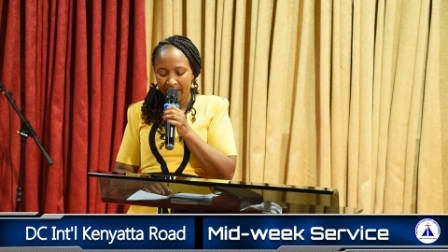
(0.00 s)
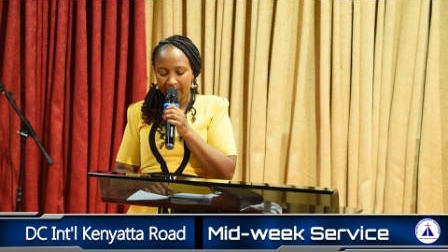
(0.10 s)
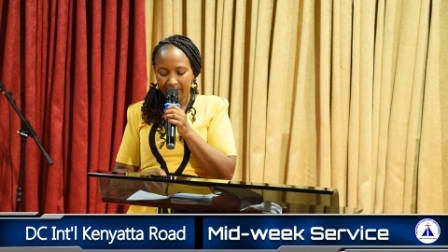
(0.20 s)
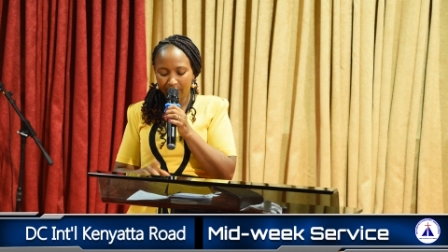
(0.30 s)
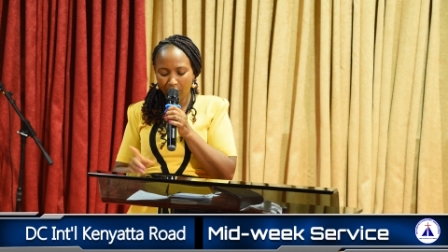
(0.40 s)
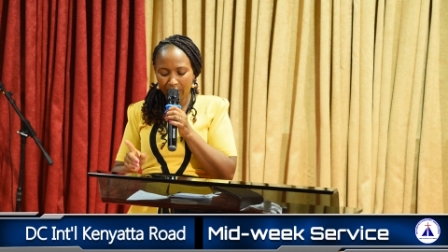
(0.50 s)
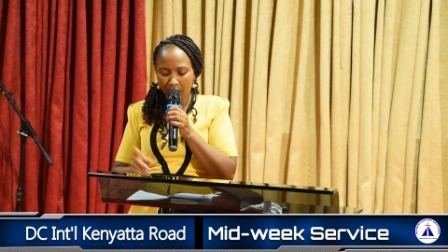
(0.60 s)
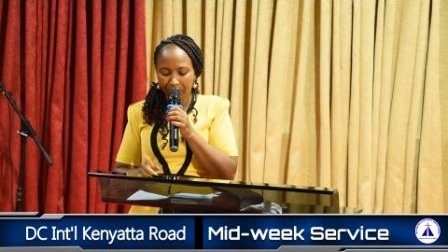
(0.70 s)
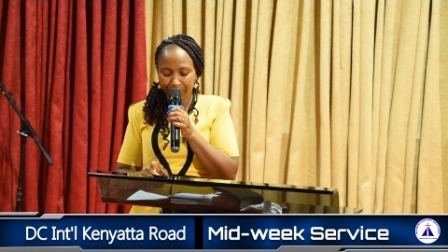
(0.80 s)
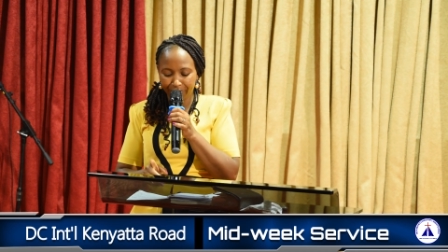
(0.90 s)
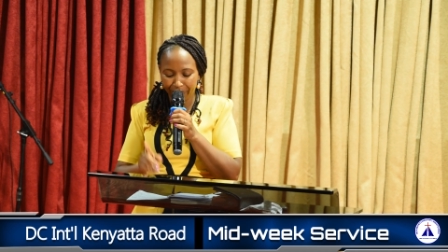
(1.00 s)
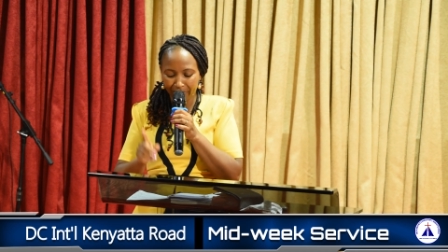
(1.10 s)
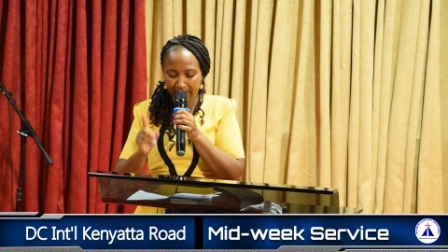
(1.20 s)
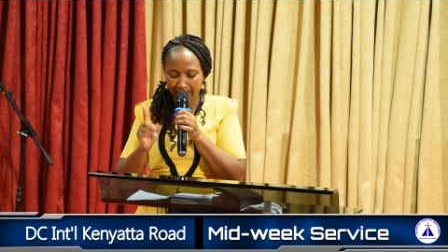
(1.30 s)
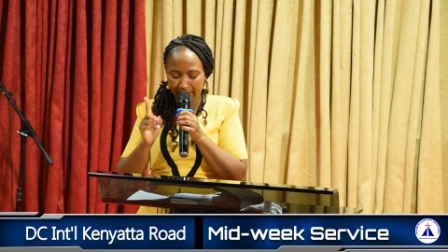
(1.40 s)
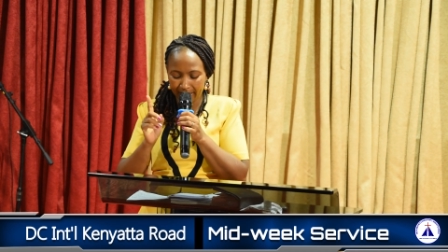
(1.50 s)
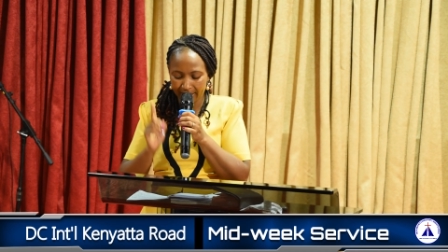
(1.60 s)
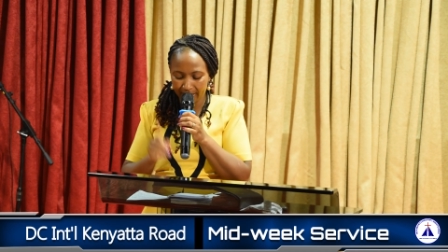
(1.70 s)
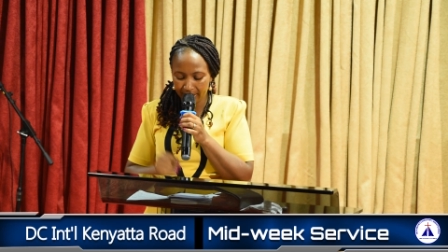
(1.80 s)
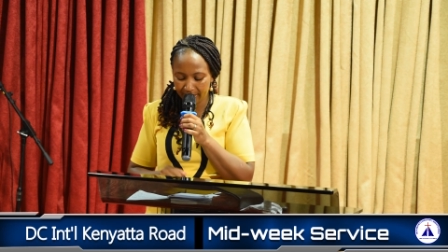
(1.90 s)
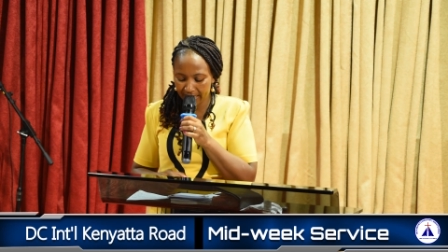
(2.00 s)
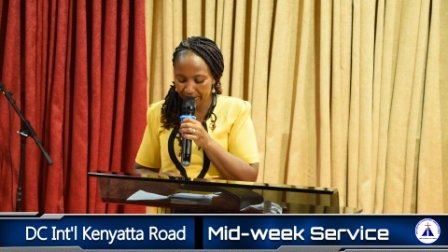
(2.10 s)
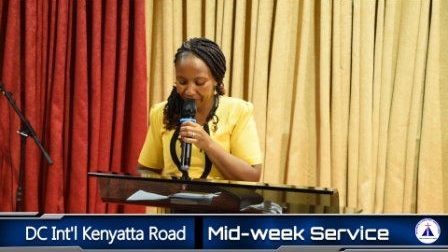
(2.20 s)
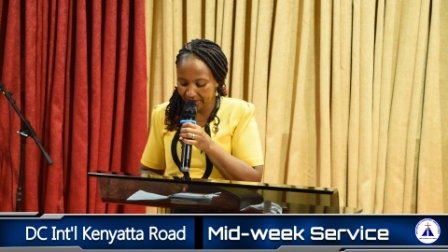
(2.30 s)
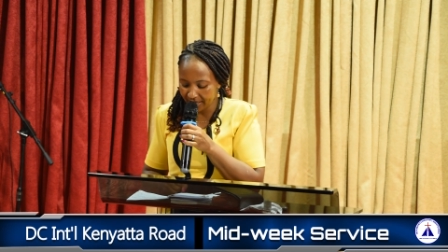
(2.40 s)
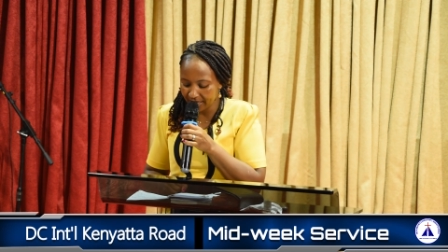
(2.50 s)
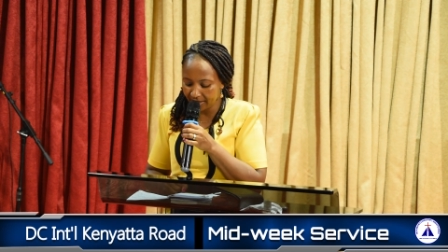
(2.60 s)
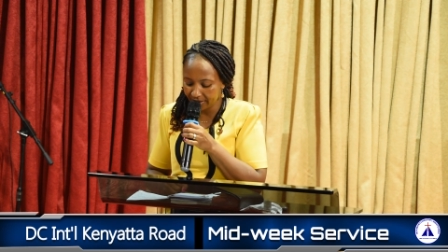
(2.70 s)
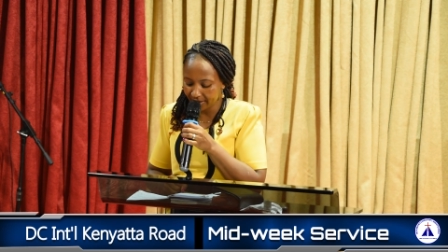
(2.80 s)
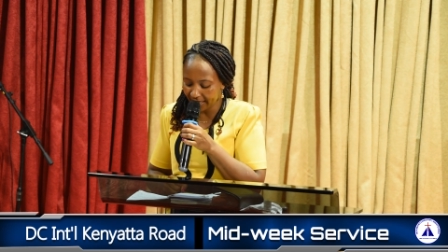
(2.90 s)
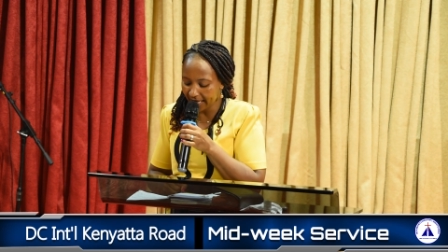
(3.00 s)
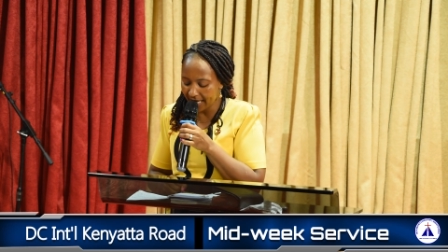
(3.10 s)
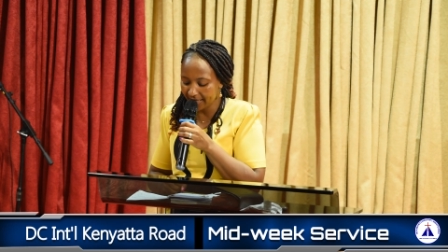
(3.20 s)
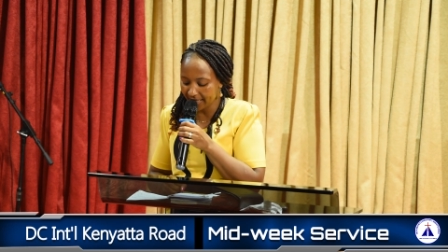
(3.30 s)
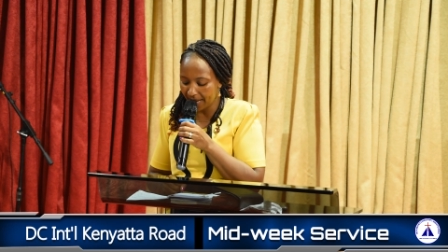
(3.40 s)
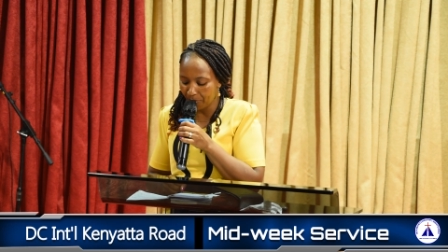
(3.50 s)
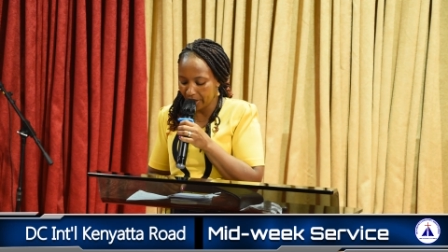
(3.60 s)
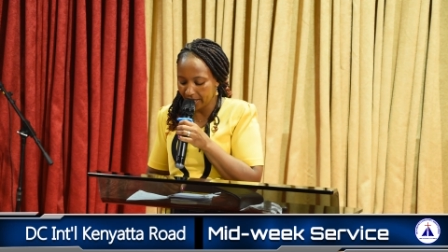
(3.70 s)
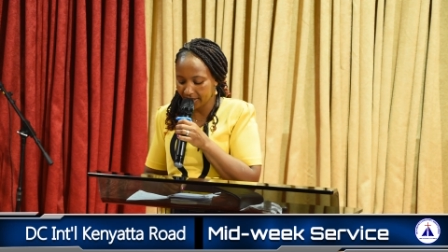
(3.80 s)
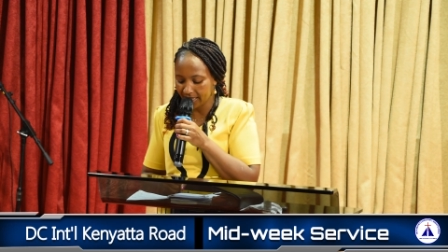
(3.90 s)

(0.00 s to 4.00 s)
The story of uh, David in 2 Samuel